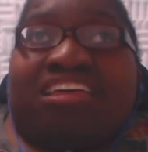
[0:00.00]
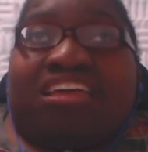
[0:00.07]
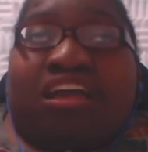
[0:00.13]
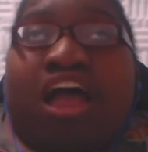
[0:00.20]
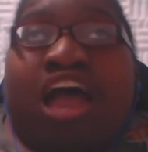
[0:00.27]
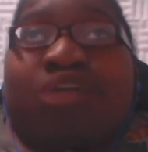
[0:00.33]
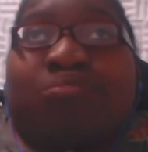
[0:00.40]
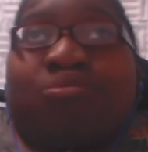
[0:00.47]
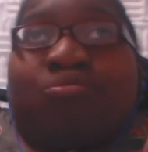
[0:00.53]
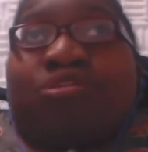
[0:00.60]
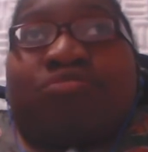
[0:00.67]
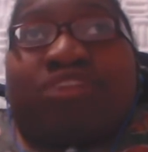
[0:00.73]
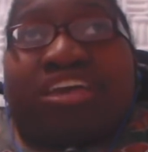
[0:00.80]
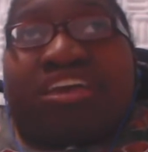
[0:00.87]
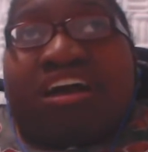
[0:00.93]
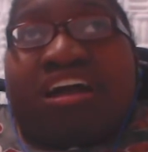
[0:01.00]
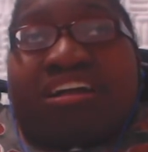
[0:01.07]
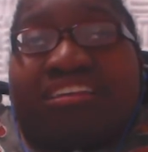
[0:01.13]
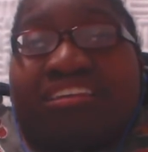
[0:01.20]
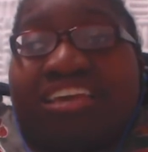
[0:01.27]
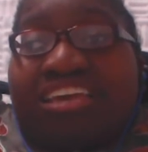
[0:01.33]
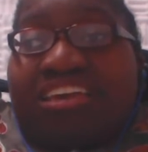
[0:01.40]
I believe in God. I
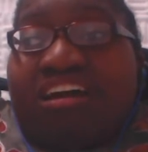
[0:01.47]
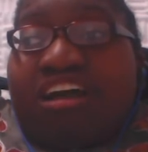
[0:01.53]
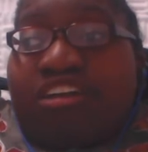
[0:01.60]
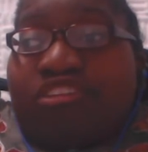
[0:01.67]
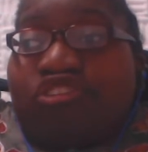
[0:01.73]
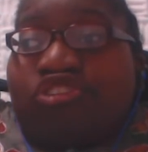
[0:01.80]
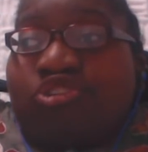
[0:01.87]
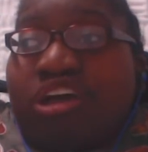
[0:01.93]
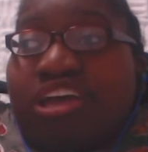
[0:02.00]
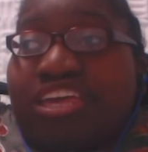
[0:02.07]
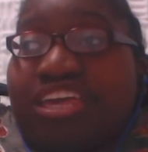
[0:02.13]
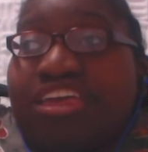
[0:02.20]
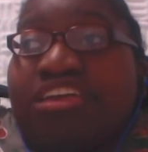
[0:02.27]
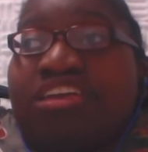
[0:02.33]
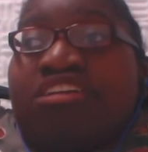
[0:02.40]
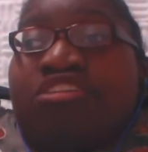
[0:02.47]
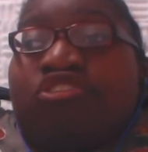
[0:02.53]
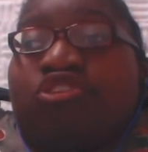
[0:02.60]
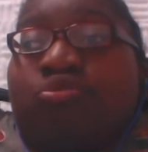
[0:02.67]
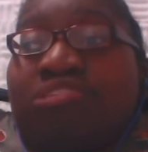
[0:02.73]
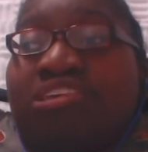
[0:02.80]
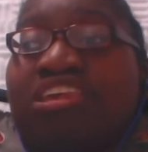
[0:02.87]
think God is trying
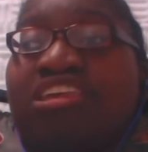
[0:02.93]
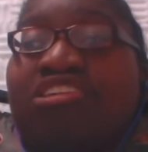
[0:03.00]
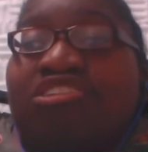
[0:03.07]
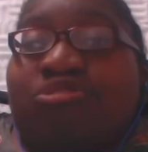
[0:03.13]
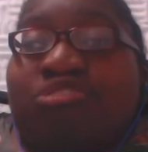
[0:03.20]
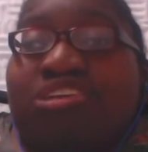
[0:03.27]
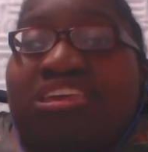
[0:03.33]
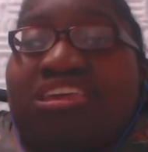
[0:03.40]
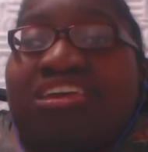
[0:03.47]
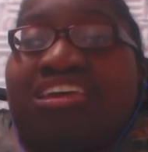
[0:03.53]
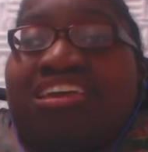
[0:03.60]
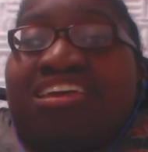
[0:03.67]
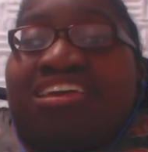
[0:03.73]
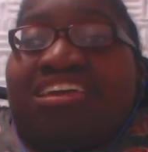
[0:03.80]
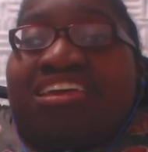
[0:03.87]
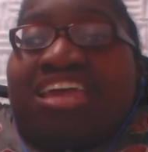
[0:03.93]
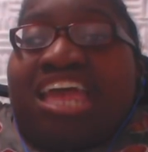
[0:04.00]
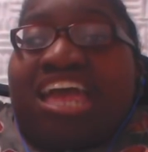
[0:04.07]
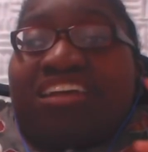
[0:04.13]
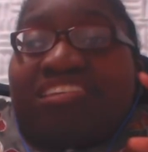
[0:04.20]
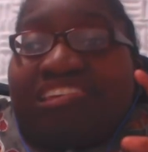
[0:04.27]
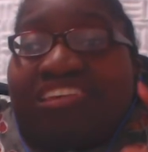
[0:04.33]
to teach me
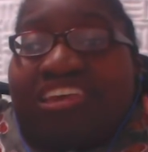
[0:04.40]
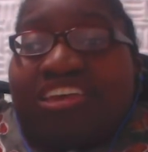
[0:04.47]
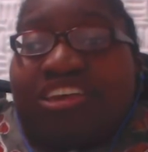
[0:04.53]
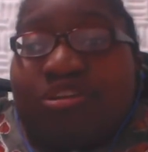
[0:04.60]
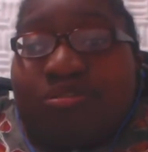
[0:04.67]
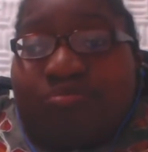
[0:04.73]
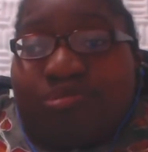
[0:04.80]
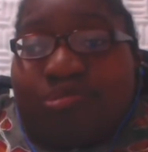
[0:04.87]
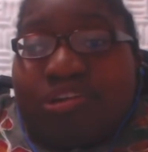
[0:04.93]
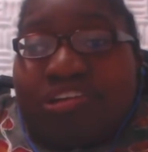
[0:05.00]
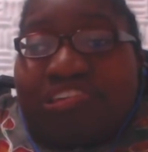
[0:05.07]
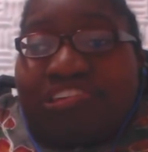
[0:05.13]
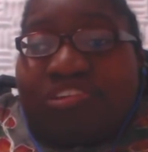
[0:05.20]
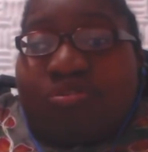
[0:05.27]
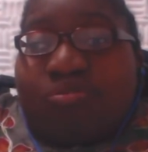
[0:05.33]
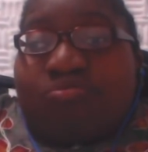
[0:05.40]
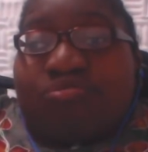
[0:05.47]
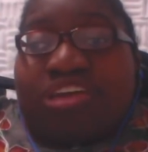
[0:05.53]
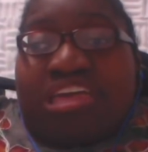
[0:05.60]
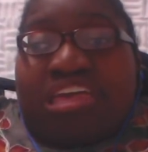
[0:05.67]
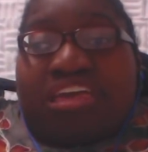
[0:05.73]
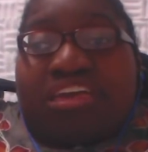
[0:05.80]
how to stand up for myself
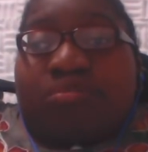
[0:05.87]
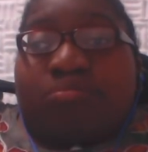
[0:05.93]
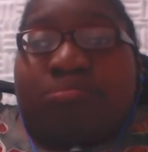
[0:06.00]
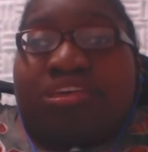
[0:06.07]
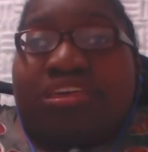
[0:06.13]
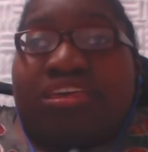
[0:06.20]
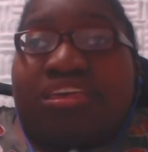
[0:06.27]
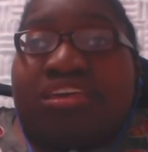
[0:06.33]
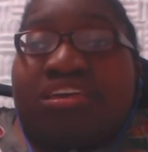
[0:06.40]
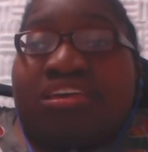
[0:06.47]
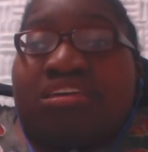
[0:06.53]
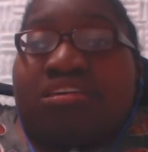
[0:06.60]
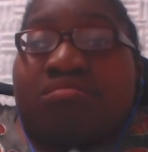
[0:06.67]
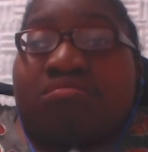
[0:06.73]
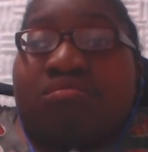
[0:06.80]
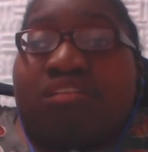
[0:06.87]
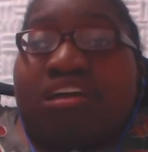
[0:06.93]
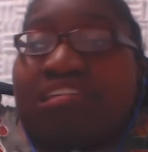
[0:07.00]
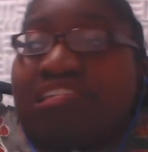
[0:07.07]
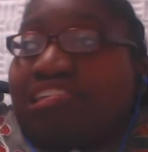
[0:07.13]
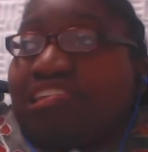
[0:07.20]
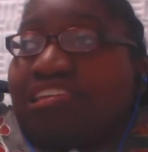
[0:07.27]
and be
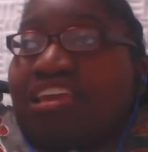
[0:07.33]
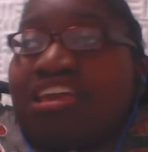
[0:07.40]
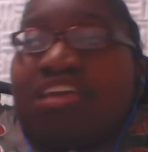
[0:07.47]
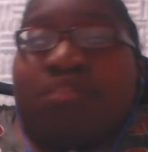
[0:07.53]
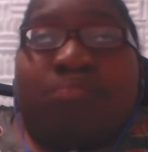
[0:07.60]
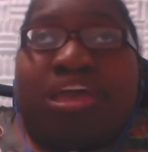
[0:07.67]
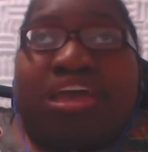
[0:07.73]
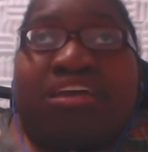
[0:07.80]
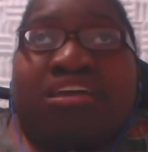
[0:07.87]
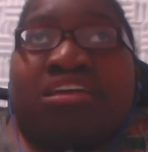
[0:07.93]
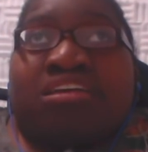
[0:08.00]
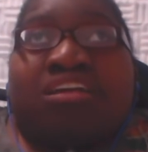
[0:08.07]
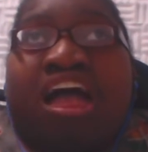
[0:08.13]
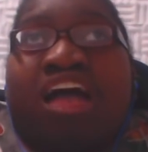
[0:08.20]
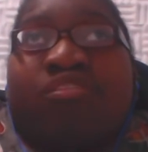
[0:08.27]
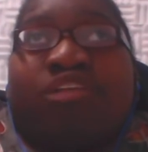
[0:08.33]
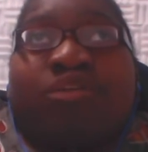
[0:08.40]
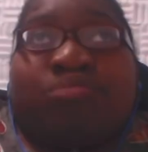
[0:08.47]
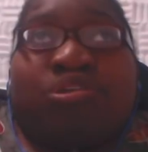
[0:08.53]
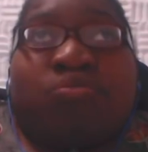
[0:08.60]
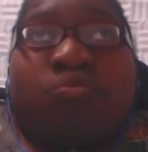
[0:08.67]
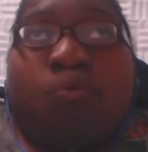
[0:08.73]
less passive. Not let
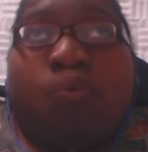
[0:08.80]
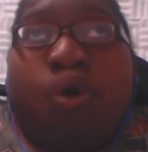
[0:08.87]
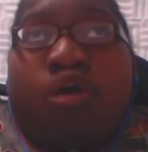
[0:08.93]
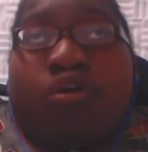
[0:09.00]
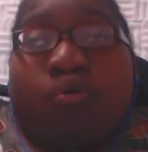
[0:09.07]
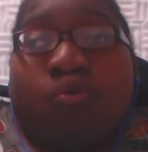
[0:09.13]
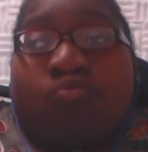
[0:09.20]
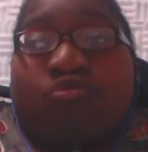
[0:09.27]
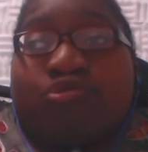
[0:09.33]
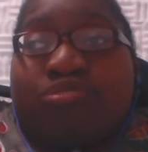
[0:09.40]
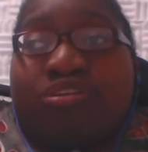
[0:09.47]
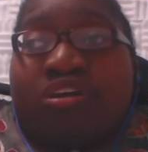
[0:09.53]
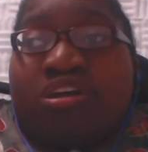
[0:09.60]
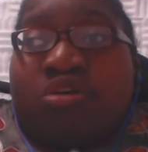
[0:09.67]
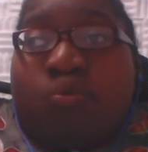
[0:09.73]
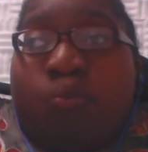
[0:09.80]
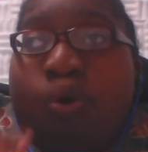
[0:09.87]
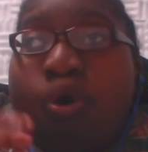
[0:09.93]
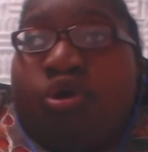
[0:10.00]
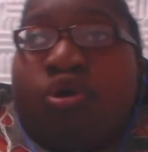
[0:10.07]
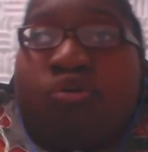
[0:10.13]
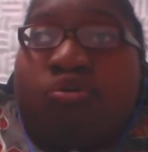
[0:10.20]
people walk over me,
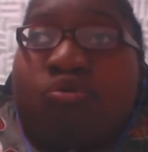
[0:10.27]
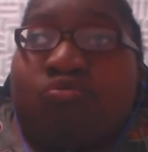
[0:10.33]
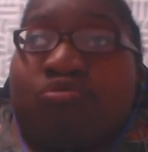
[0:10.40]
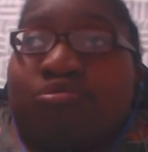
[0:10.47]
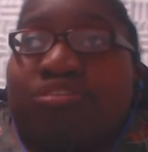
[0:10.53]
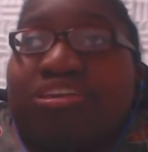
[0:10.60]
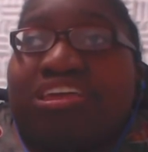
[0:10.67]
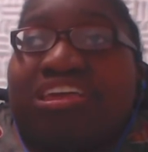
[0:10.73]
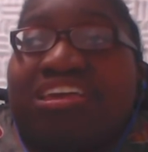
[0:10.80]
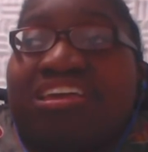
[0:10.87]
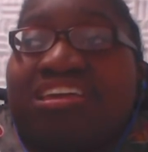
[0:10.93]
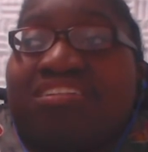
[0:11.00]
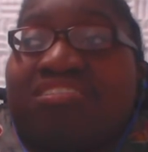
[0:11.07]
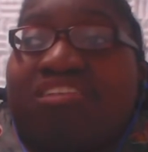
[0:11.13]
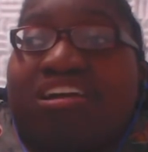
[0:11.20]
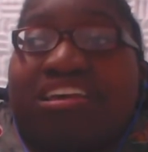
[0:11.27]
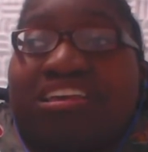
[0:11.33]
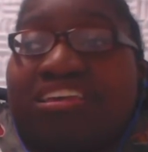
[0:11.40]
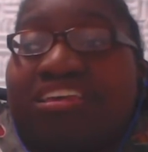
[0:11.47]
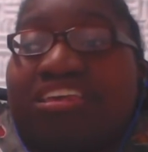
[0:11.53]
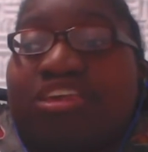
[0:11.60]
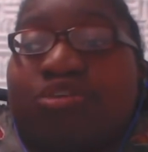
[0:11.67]
walk all over me like
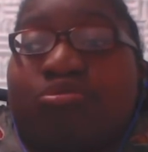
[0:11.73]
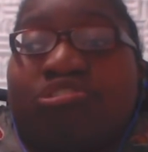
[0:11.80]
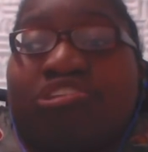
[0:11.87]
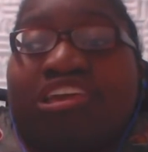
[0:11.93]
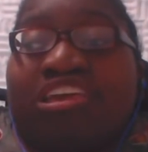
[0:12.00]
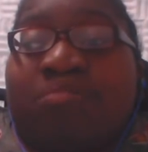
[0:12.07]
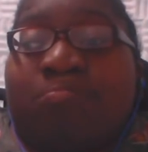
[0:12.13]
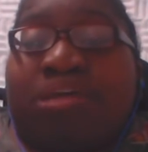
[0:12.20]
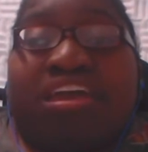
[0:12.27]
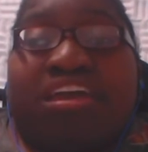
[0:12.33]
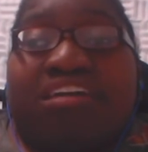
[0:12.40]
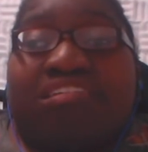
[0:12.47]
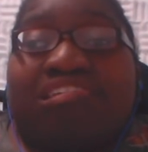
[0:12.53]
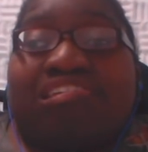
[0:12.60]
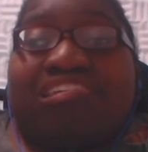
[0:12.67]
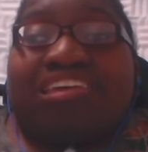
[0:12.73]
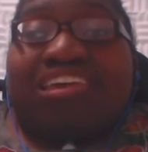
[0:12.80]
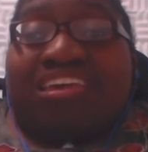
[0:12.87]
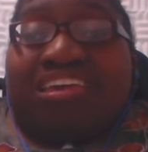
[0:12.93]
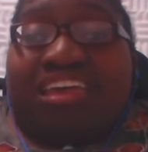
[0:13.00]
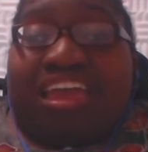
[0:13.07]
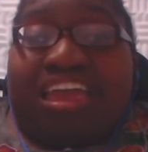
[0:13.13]
in years past.
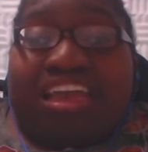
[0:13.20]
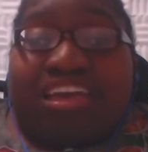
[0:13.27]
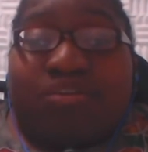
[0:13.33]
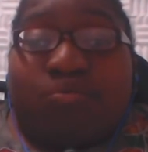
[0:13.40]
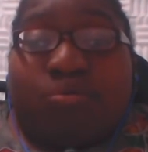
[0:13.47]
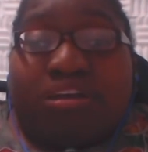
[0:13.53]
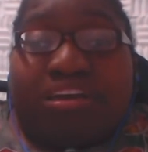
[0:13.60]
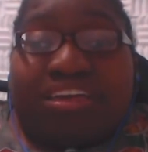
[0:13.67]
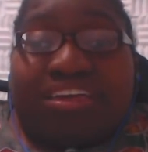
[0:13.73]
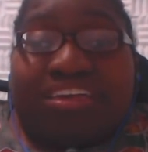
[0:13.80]
Anyway,